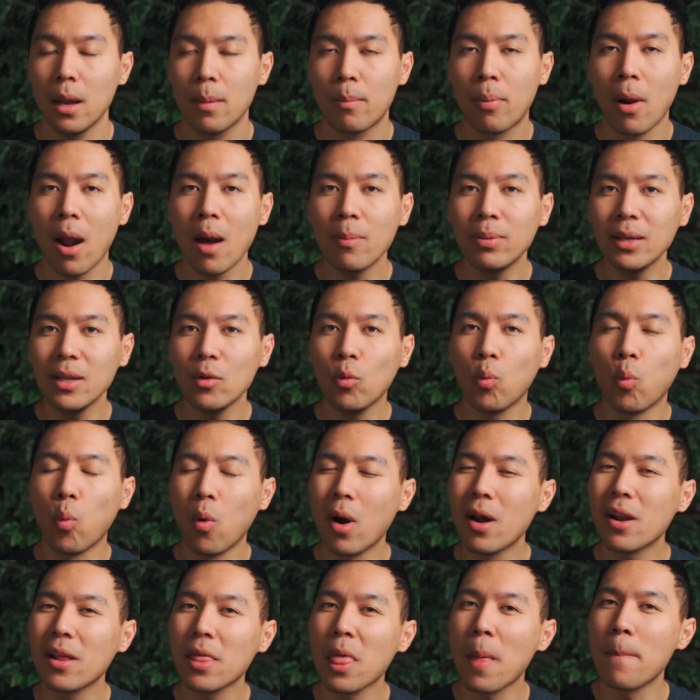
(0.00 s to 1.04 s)
Probably
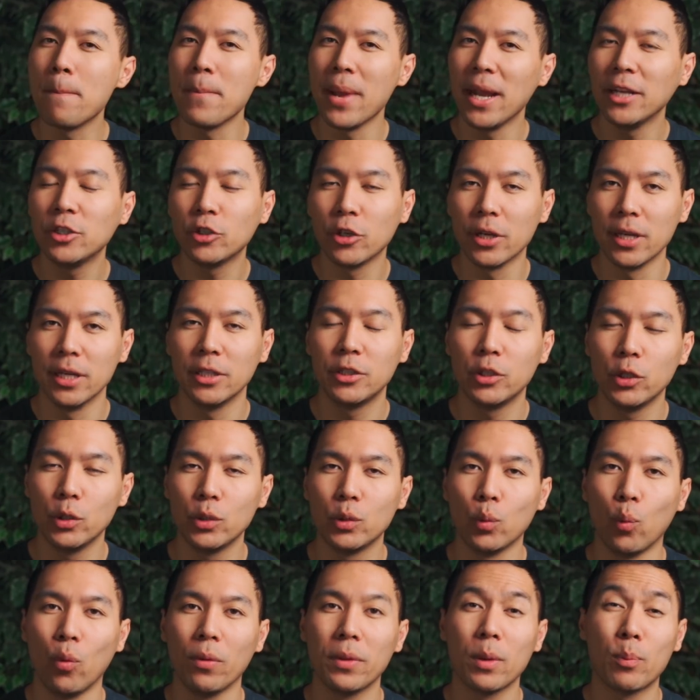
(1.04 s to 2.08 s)
one of the major
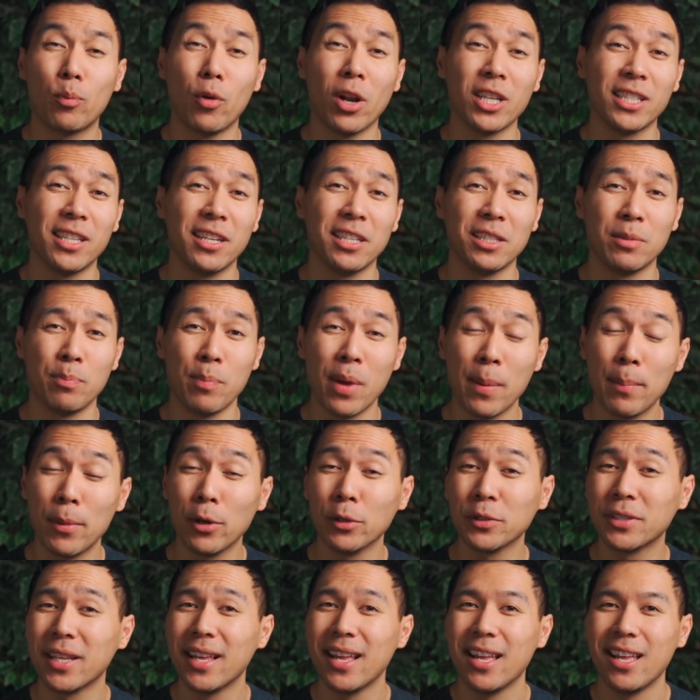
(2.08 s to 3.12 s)
issues with the president's
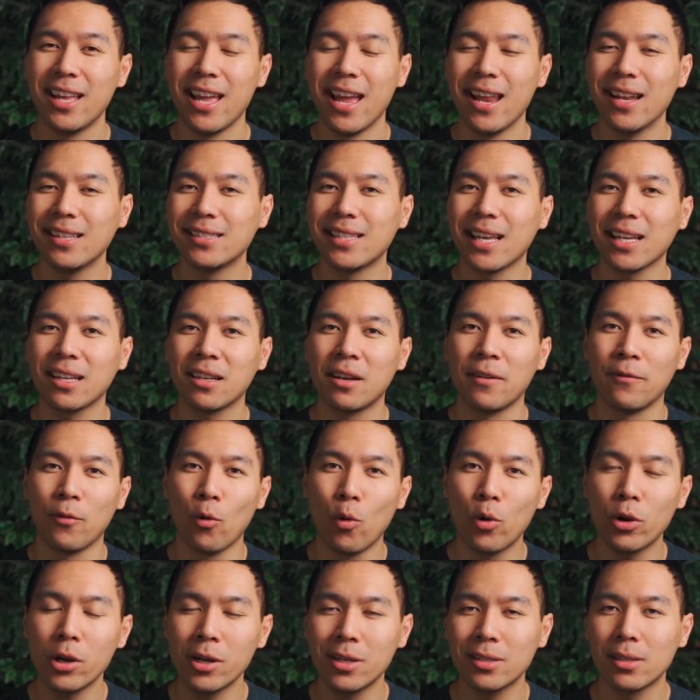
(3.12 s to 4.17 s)
memos and executive
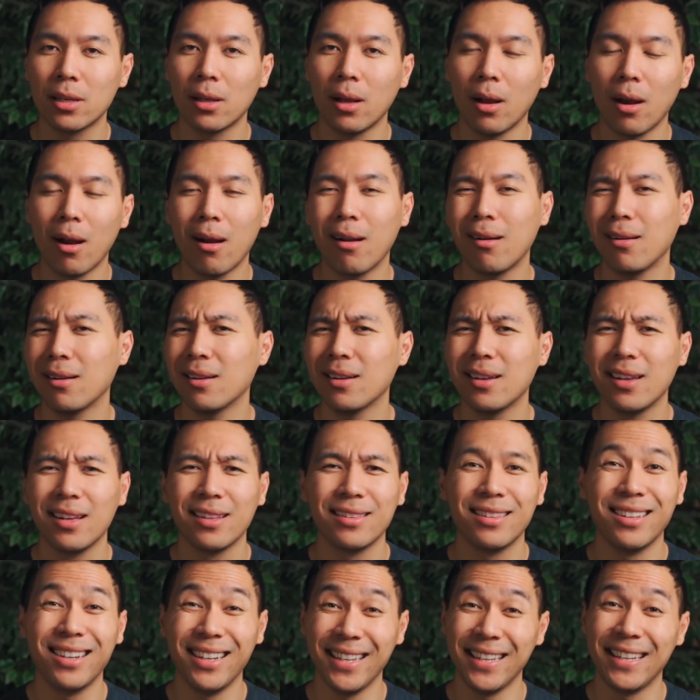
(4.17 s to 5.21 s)
orders are
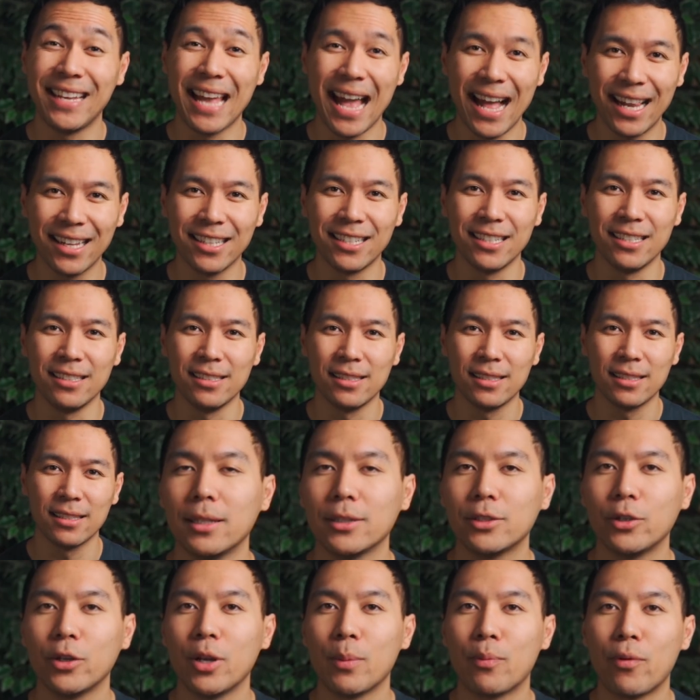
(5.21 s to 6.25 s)
the legalities.
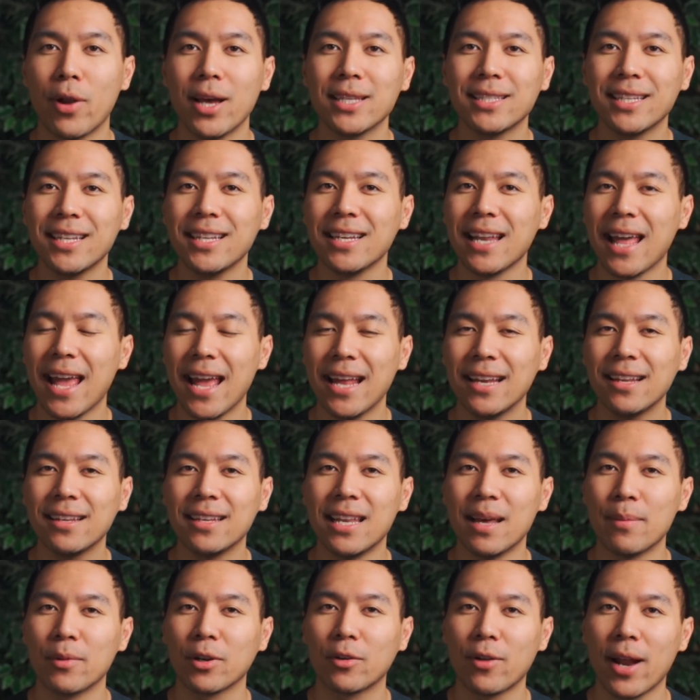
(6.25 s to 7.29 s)
So the president and the
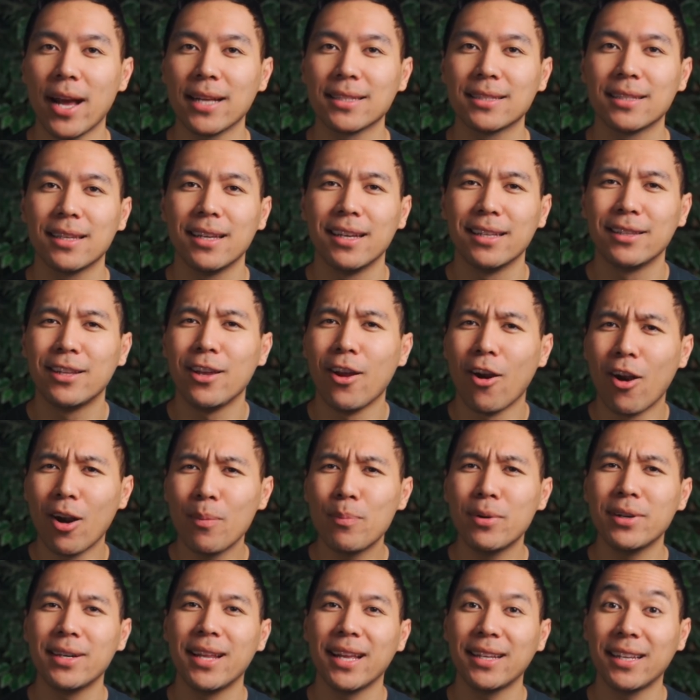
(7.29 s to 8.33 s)
Democrats, they are
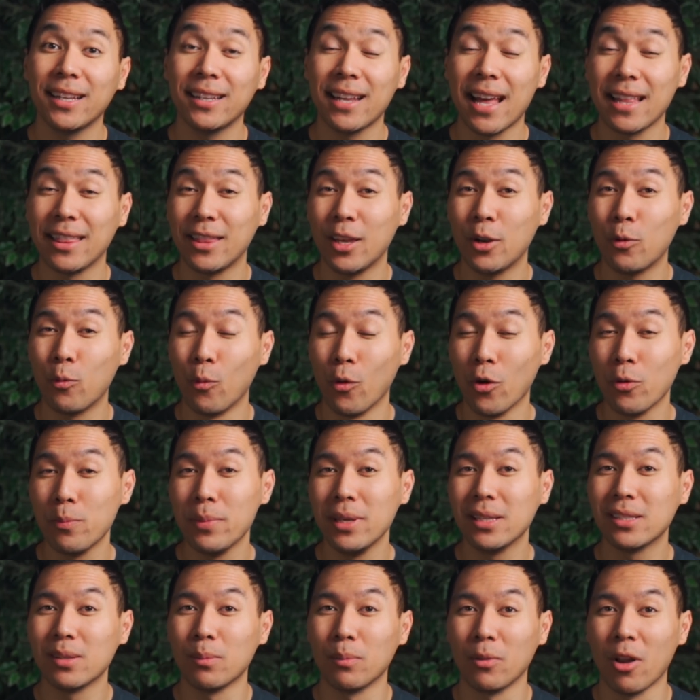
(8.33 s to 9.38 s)
predicting that there will be
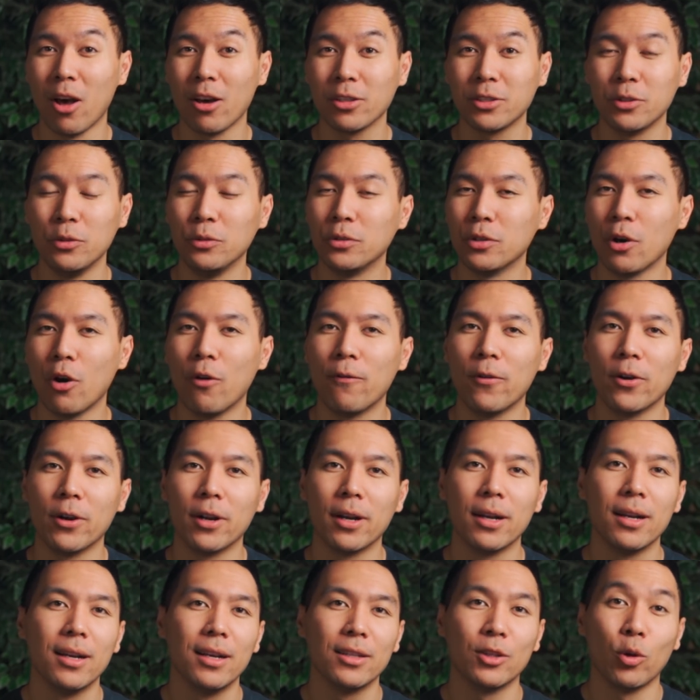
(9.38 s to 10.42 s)
some lawsuits
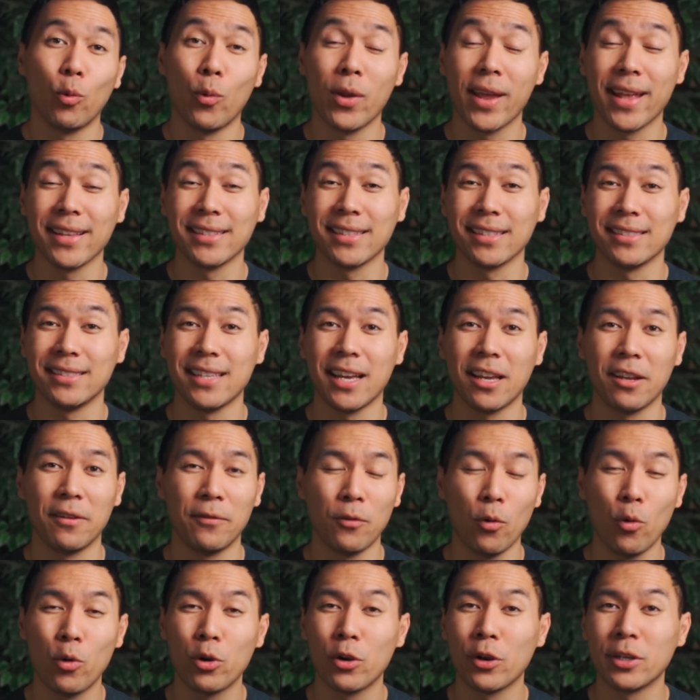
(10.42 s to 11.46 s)
over the weekend's executive
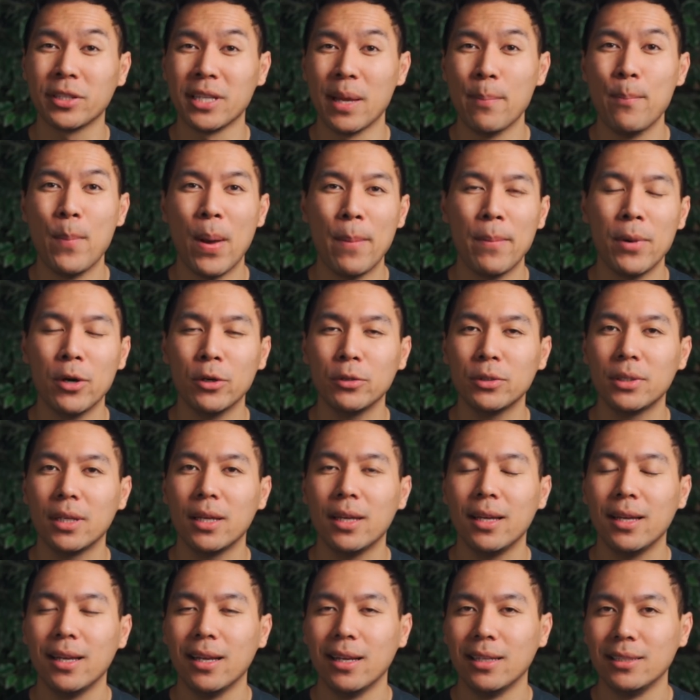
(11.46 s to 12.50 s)
orders and memos
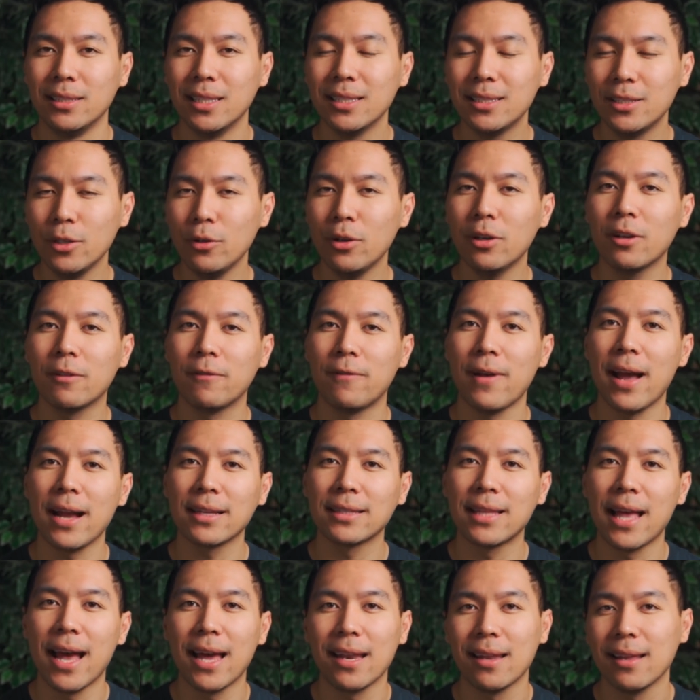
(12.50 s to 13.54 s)
just due to the
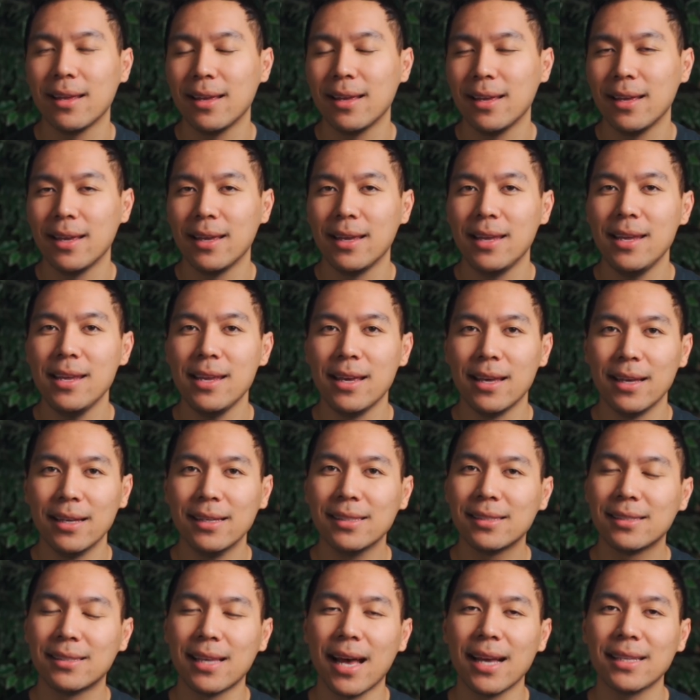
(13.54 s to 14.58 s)
fact that he
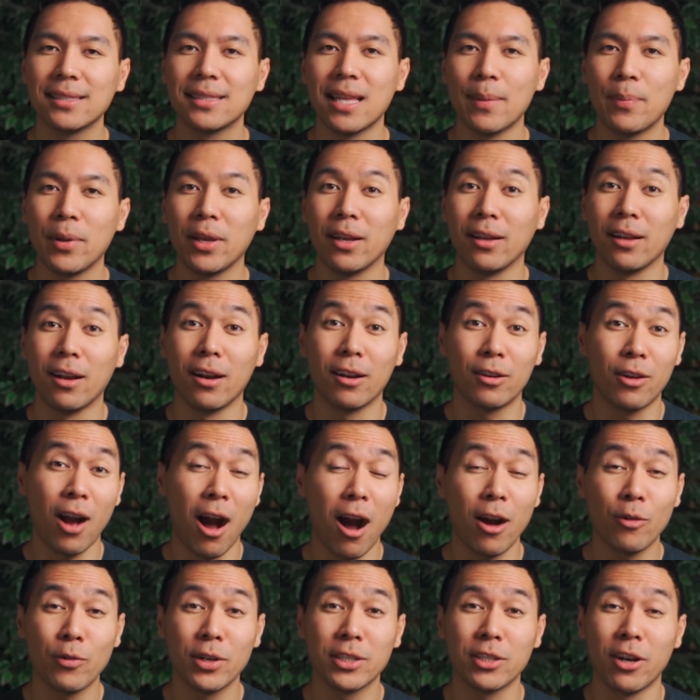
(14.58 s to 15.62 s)
is sidestepping
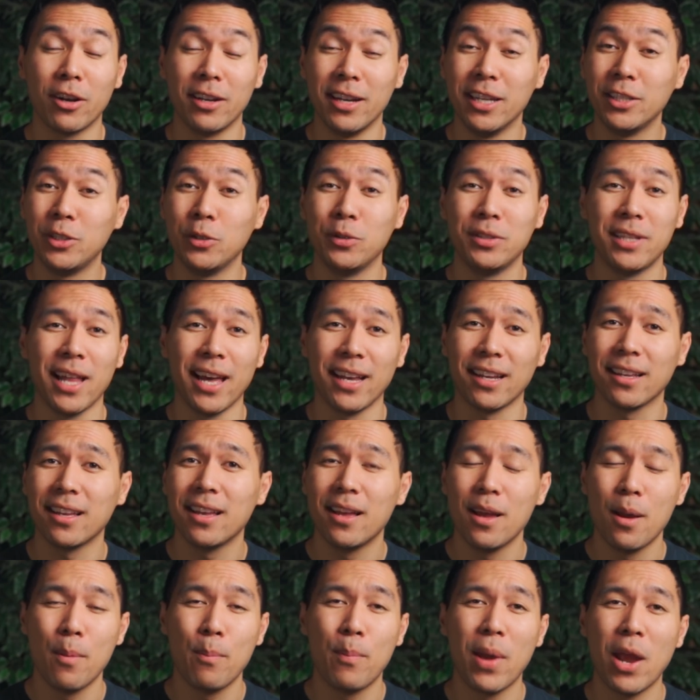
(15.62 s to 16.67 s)
Congress on issues like
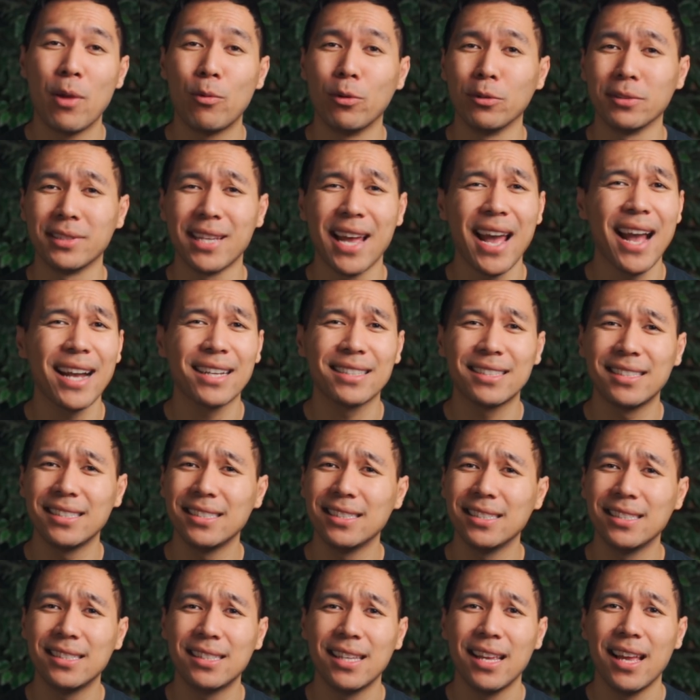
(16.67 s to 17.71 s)
payroll
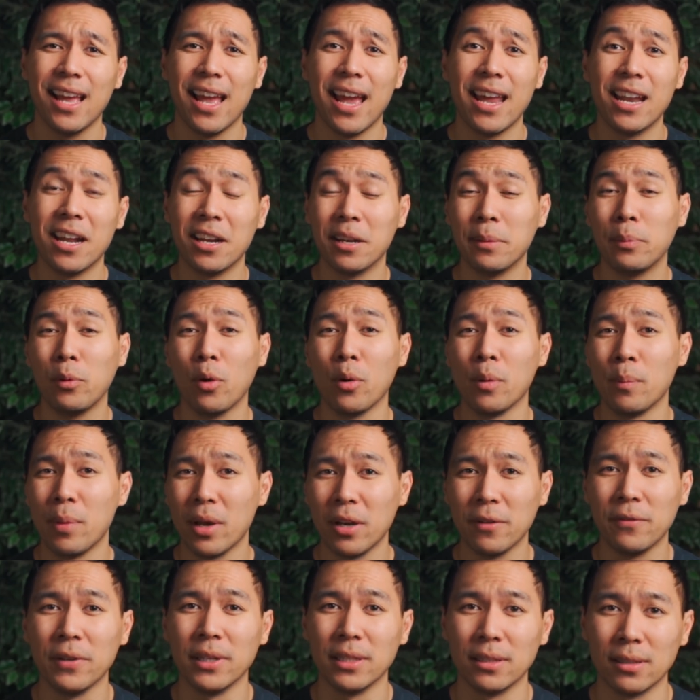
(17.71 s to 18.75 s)
taxes and unemployment
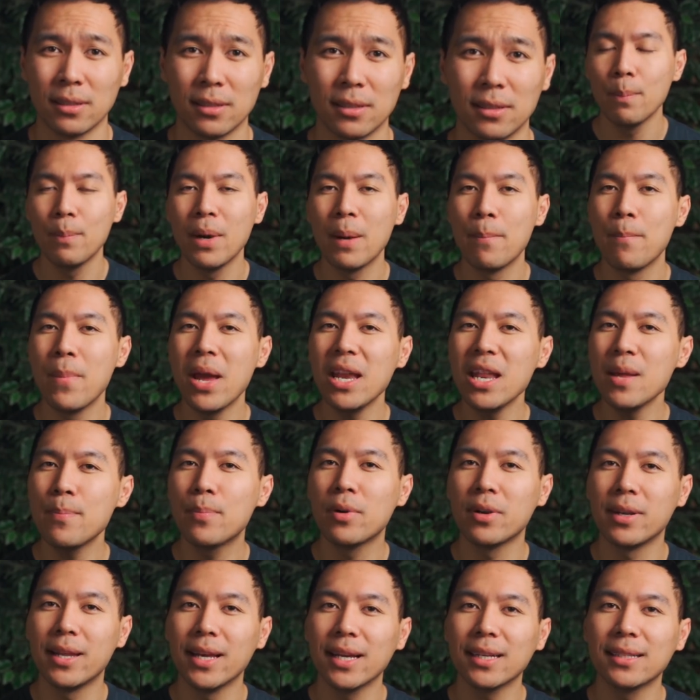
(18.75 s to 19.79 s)
benefits. But many
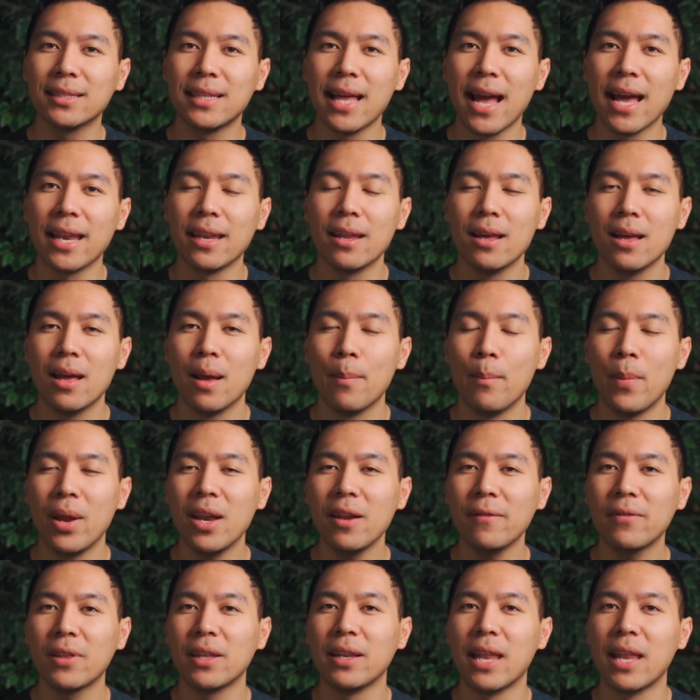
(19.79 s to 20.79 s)
predict that many of the